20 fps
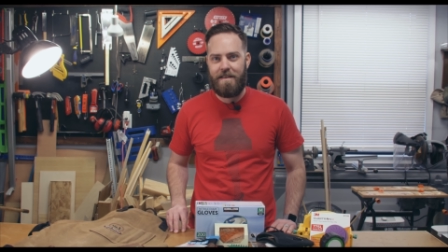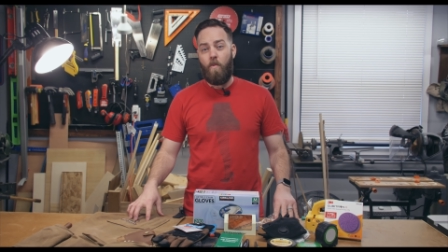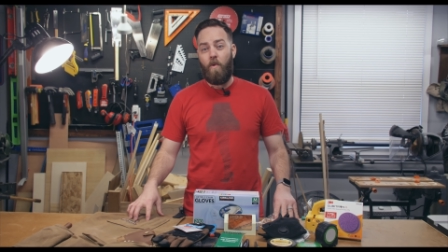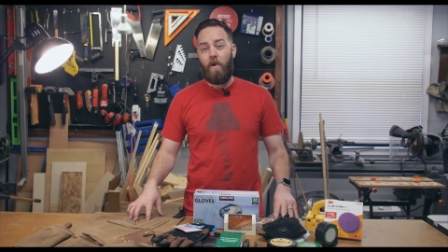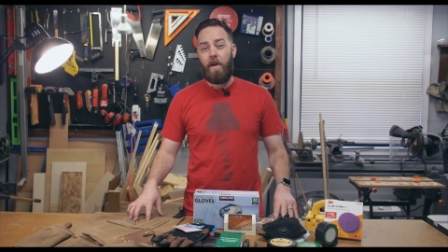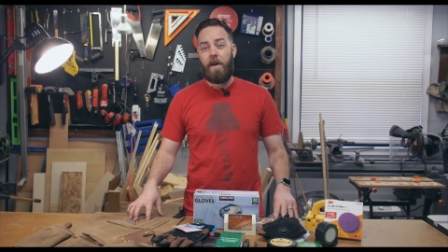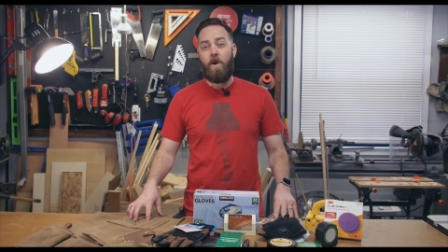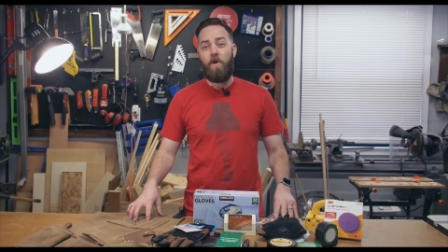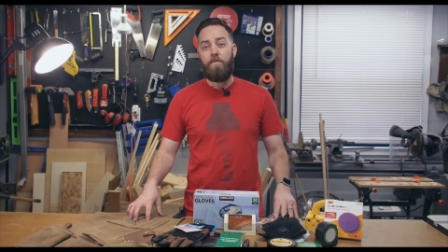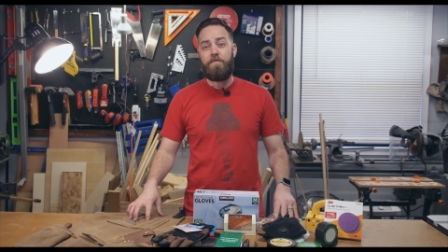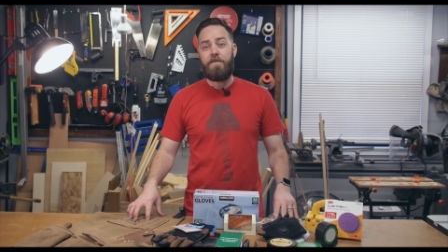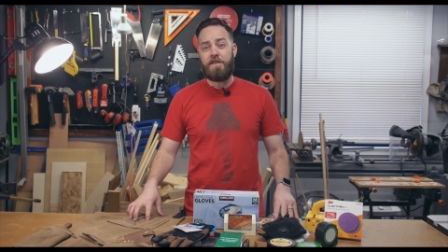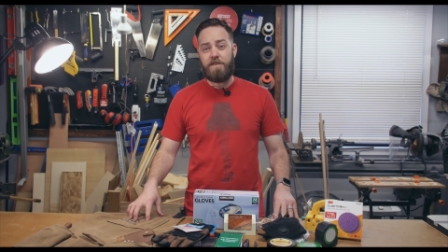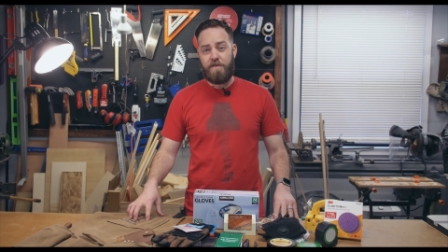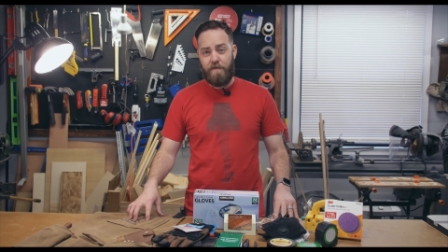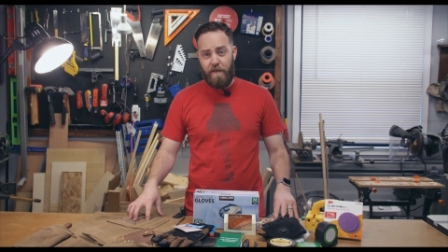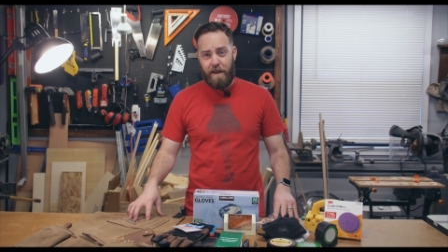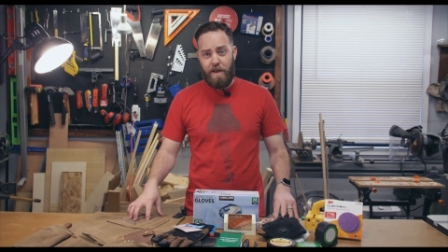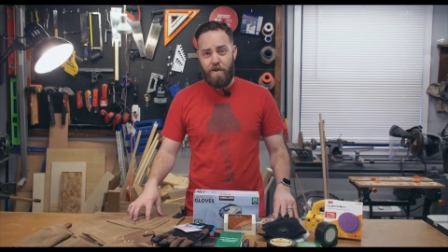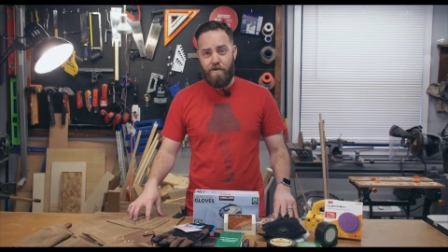Well, I hope this
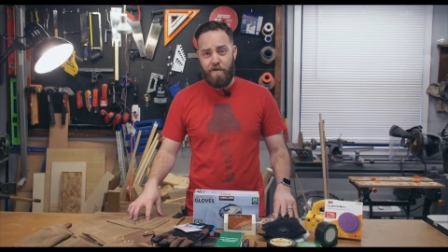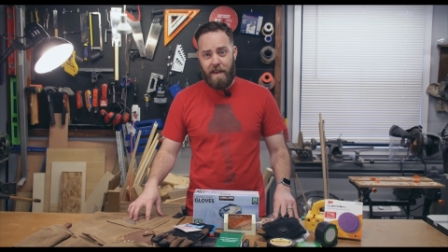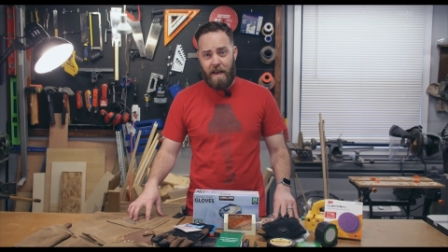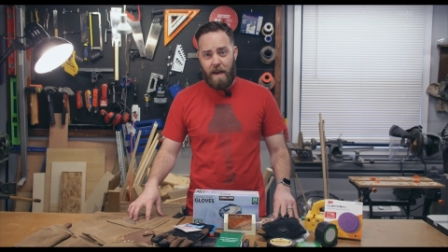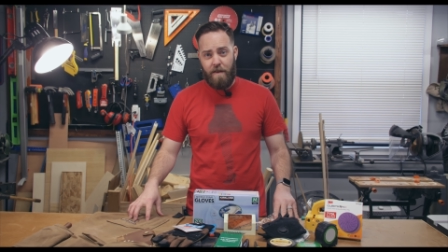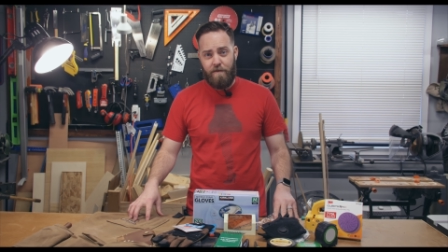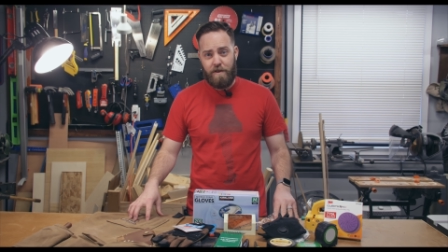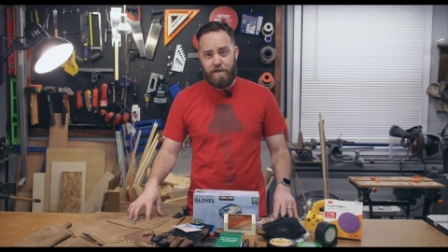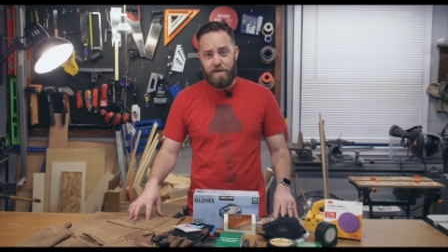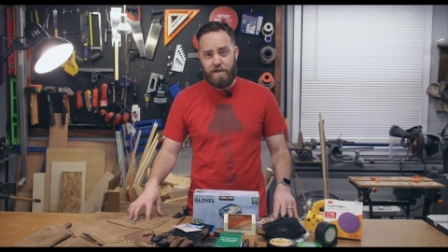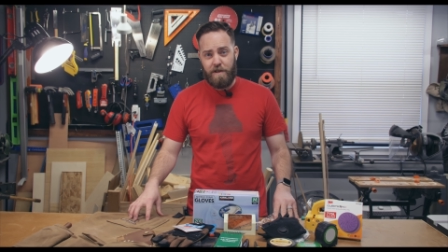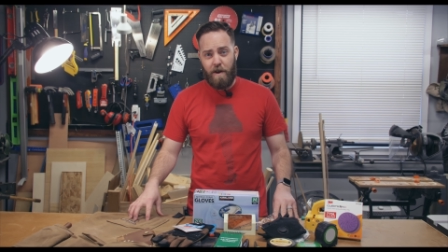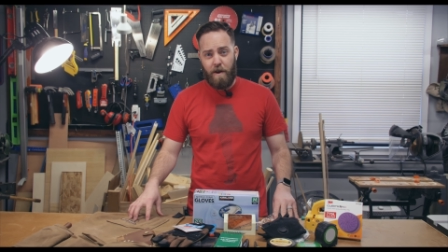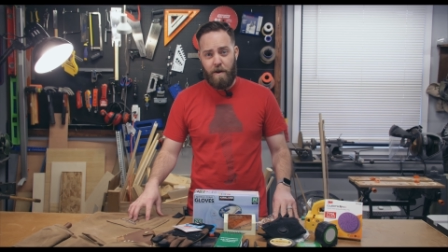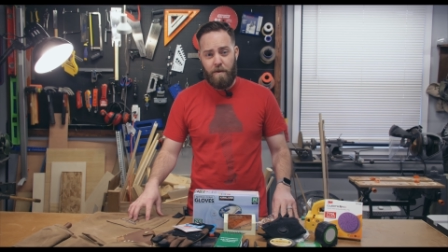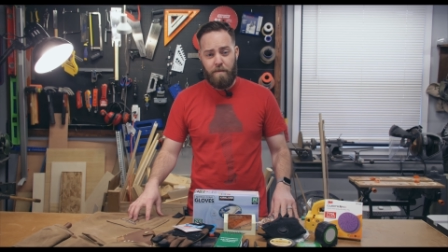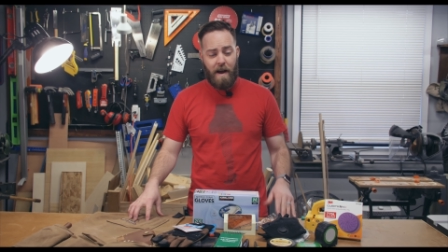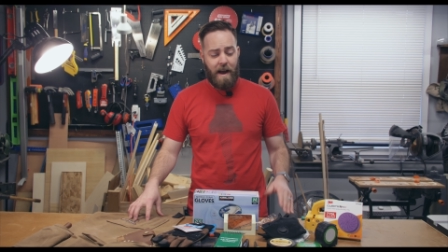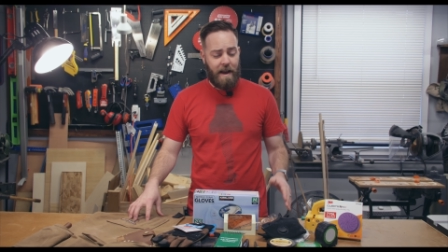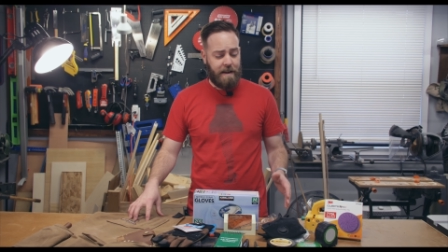video gave you
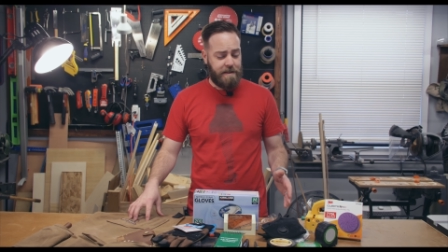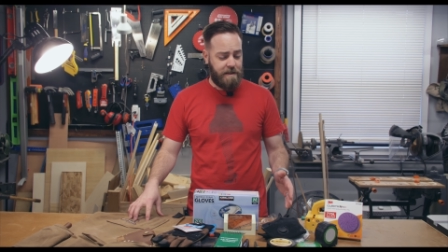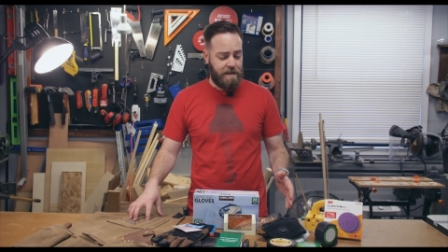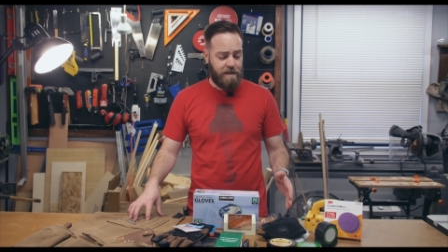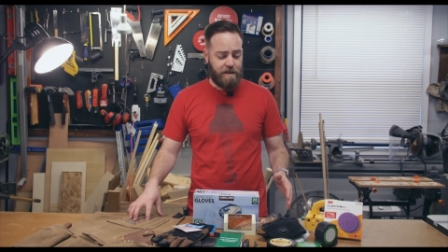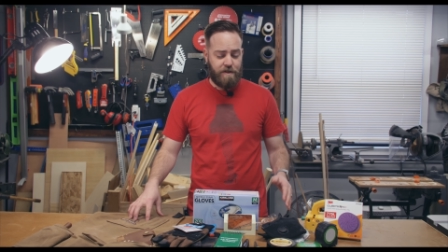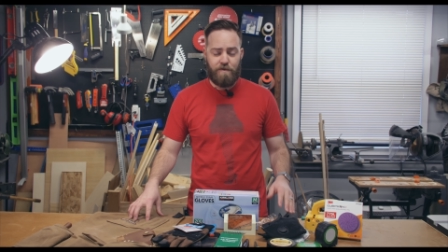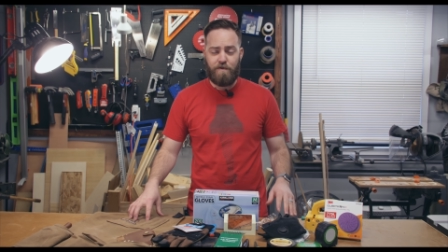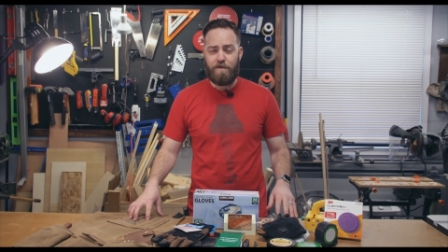some ideas